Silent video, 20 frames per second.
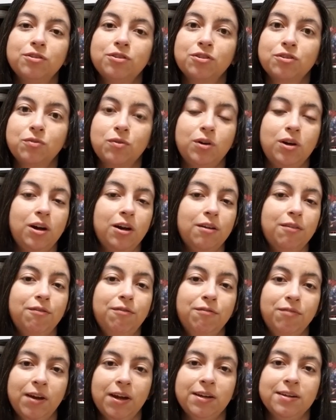Squad
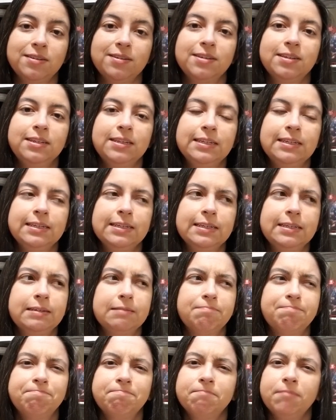Fight.
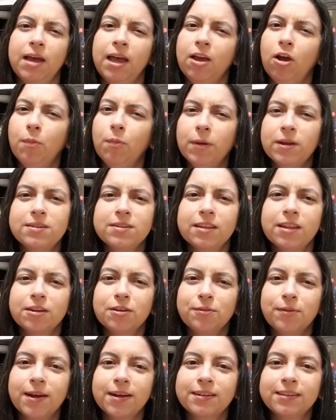I hope I said that
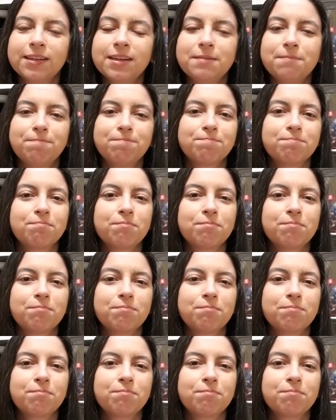correctly.